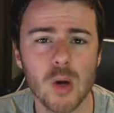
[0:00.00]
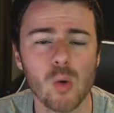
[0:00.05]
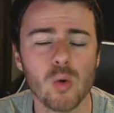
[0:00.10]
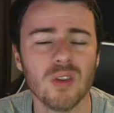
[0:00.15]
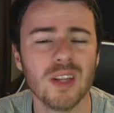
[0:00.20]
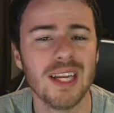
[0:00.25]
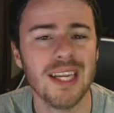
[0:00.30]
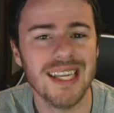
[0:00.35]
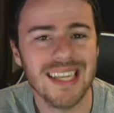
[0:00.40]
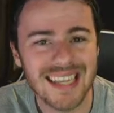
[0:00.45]

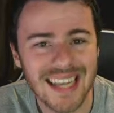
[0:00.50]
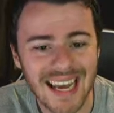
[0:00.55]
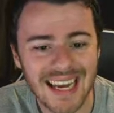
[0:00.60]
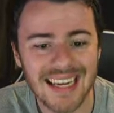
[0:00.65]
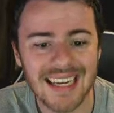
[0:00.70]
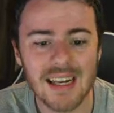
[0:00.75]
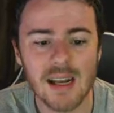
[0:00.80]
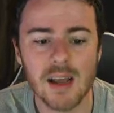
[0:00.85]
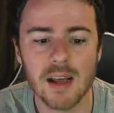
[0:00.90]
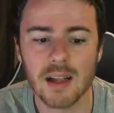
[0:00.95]
Only
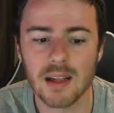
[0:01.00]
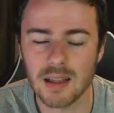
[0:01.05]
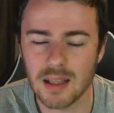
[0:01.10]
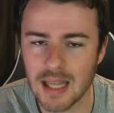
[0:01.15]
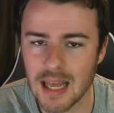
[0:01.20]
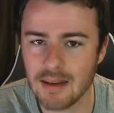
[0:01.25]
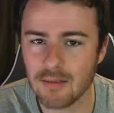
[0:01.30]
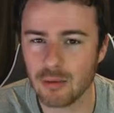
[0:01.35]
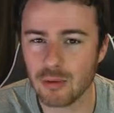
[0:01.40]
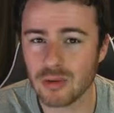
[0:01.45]
9
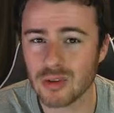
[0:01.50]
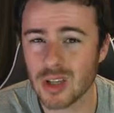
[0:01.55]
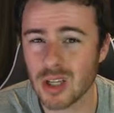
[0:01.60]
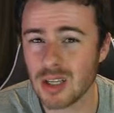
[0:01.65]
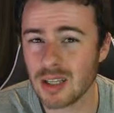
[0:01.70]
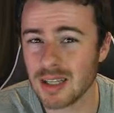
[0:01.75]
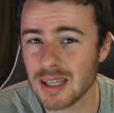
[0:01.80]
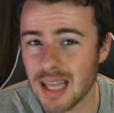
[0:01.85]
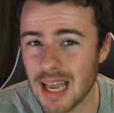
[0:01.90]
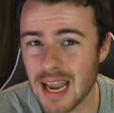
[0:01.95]
levels
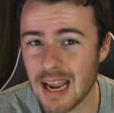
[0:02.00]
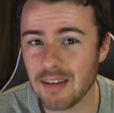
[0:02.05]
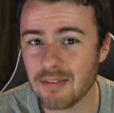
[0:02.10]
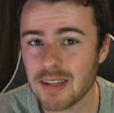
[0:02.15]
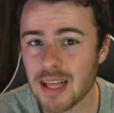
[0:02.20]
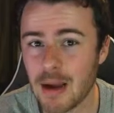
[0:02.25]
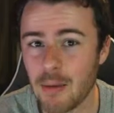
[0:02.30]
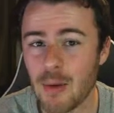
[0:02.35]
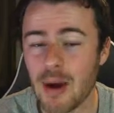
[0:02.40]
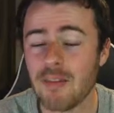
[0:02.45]

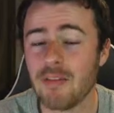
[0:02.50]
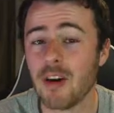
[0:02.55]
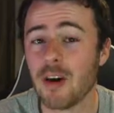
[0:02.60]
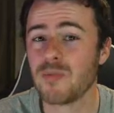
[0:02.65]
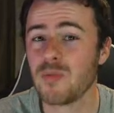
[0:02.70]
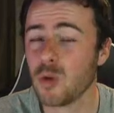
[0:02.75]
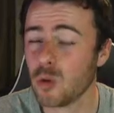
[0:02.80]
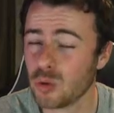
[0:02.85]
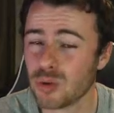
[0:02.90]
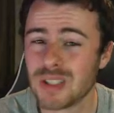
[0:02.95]
left.
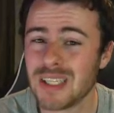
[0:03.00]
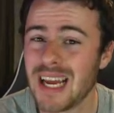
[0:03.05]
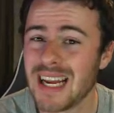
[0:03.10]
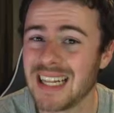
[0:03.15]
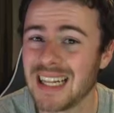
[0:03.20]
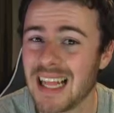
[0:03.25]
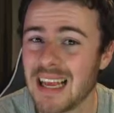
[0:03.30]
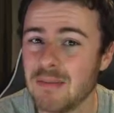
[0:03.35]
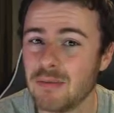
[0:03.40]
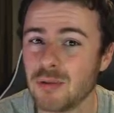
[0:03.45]
However, those
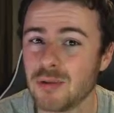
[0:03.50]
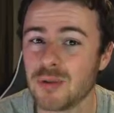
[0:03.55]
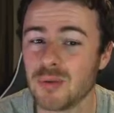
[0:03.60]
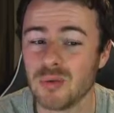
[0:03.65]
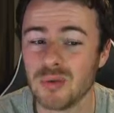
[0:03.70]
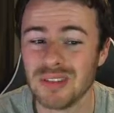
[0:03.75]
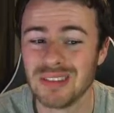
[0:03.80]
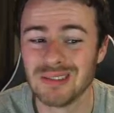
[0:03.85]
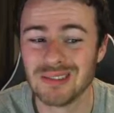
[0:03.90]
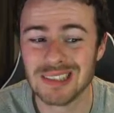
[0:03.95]
9
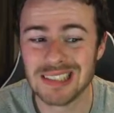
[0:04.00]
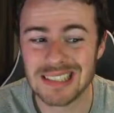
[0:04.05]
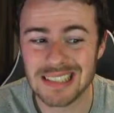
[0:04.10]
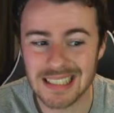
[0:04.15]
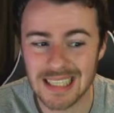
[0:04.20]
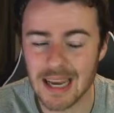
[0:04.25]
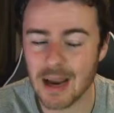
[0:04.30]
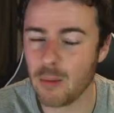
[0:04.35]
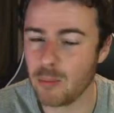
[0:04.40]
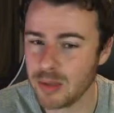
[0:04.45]
levels,
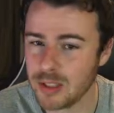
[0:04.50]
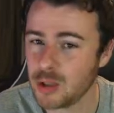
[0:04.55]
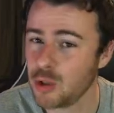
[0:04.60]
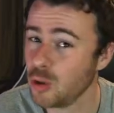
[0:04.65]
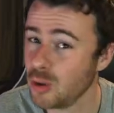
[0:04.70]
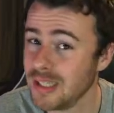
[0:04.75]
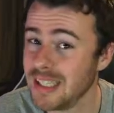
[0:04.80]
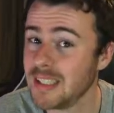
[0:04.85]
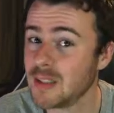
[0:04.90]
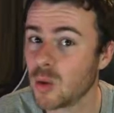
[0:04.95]
yeah, we
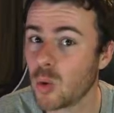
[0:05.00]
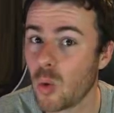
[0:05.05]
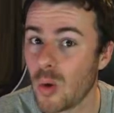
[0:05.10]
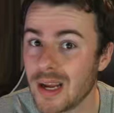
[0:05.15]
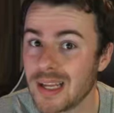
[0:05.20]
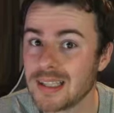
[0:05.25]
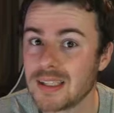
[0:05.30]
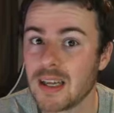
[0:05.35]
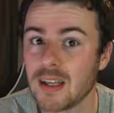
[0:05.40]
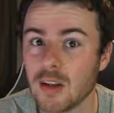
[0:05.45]
do need
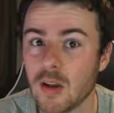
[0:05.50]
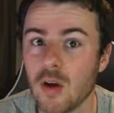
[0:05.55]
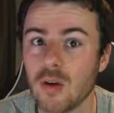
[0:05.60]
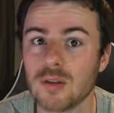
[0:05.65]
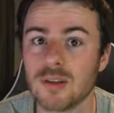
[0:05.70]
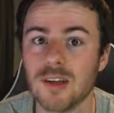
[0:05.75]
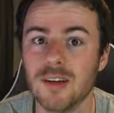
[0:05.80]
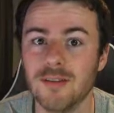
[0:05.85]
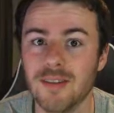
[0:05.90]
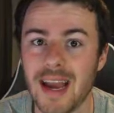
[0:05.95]
quite a
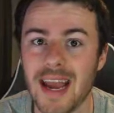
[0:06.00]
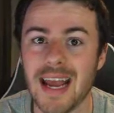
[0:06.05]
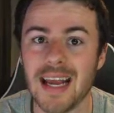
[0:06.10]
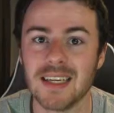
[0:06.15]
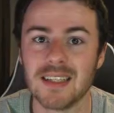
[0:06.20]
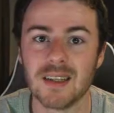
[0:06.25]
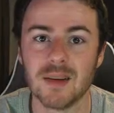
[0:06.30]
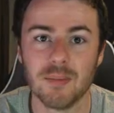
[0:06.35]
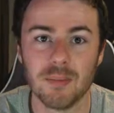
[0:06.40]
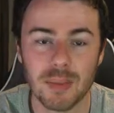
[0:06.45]
lot of
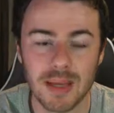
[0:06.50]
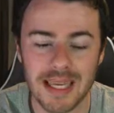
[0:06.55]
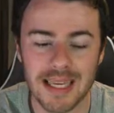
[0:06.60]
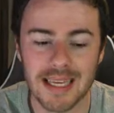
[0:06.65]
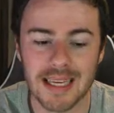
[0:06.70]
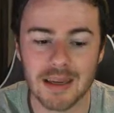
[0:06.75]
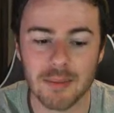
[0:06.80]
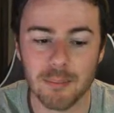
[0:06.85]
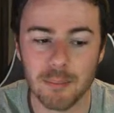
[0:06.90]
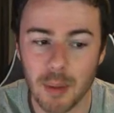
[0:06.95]

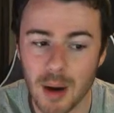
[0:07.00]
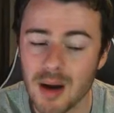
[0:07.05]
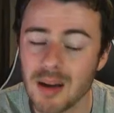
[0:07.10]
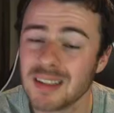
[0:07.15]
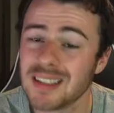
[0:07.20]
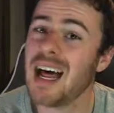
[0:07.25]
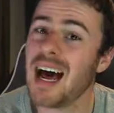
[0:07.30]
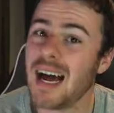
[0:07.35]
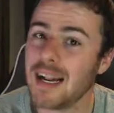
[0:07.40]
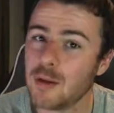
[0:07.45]
XP,
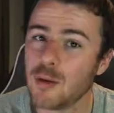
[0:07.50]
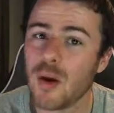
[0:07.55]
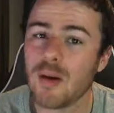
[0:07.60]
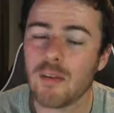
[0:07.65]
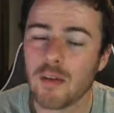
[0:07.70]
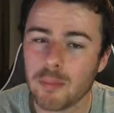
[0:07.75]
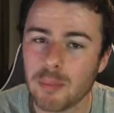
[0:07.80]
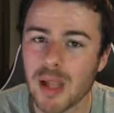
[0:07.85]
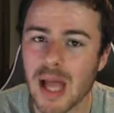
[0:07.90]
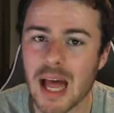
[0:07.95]
but I do
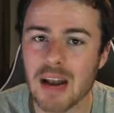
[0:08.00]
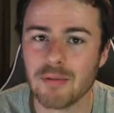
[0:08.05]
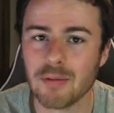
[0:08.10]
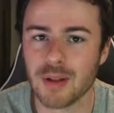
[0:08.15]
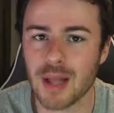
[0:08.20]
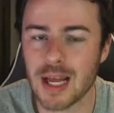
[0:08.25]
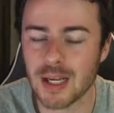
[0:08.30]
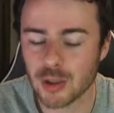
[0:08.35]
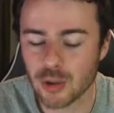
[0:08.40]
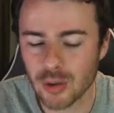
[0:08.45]
have a plan for
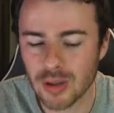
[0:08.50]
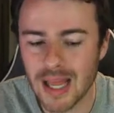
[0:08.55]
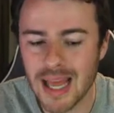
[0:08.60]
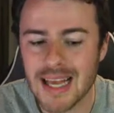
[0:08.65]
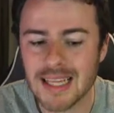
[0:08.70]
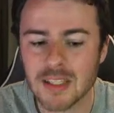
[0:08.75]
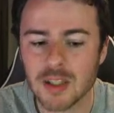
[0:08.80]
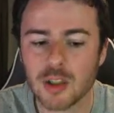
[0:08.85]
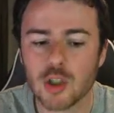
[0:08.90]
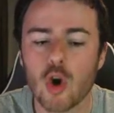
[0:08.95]
that. So
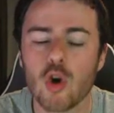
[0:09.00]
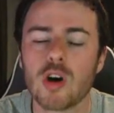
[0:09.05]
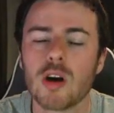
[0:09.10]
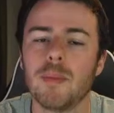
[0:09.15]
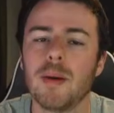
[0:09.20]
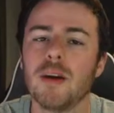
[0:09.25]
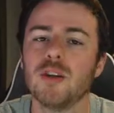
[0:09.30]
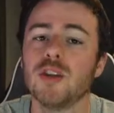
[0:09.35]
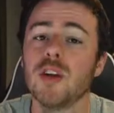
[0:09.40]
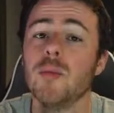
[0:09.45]
let's talk
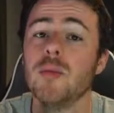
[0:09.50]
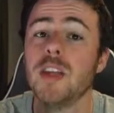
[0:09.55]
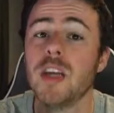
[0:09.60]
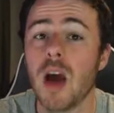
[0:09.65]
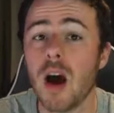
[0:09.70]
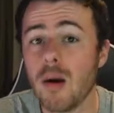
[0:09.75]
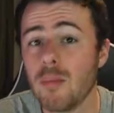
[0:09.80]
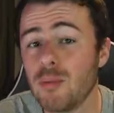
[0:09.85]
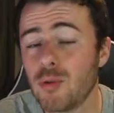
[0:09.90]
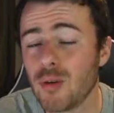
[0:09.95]
about some of the
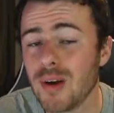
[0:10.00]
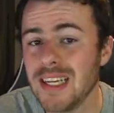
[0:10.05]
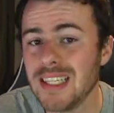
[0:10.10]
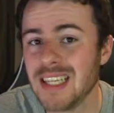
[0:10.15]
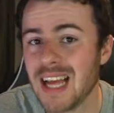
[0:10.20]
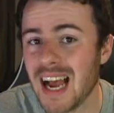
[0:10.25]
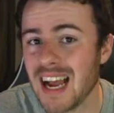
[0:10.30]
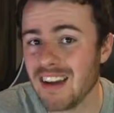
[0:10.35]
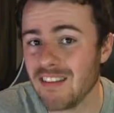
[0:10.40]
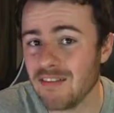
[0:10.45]

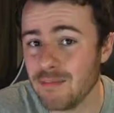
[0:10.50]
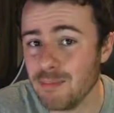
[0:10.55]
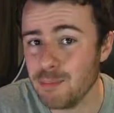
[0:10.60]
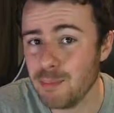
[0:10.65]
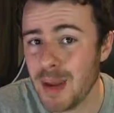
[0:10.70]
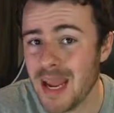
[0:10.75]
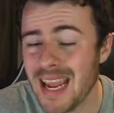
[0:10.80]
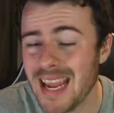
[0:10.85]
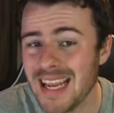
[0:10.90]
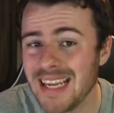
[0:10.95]
upgrades I have
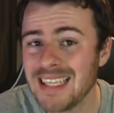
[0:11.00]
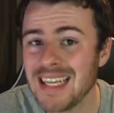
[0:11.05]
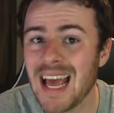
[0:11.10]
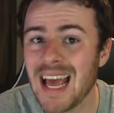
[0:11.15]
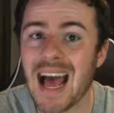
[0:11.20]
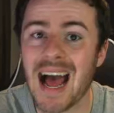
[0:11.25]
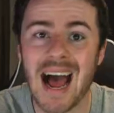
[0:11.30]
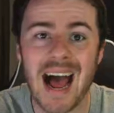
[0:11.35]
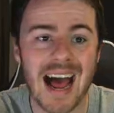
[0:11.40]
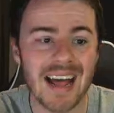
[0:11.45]
made
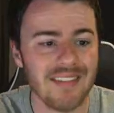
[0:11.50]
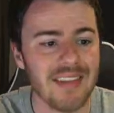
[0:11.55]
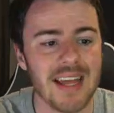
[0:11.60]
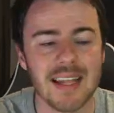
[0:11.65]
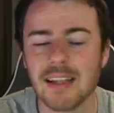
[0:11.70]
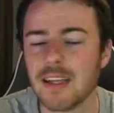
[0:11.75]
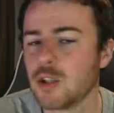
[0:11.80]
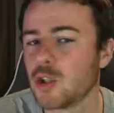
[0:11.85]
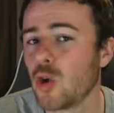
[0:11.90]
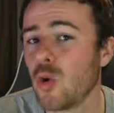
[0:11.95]
and
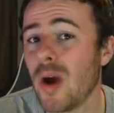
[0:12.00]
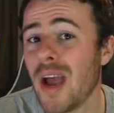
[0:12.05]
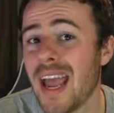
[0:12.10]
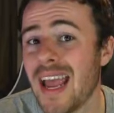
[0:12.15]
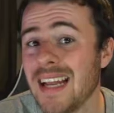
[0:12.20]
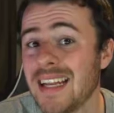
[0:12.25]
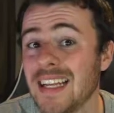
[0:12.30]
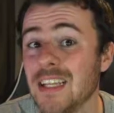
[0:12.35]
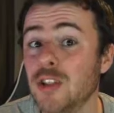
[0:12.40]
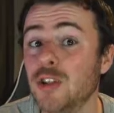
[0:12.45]
then let's go
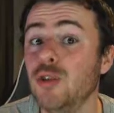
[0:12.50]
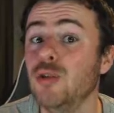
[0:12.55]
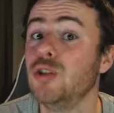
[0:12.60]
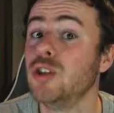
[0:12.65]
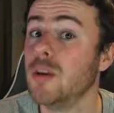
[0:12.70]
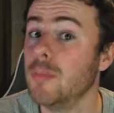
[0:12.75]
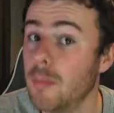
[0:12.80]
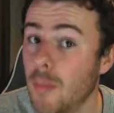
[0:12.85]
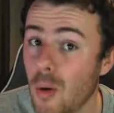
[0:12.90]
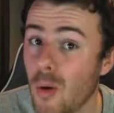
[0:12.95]
ahead and do
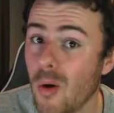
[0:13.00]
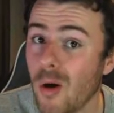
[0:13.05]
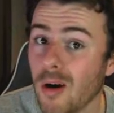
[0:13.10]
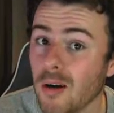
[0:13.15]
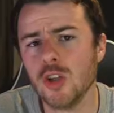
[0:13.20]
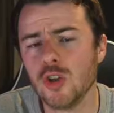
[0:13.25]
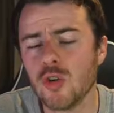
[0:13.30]
some more.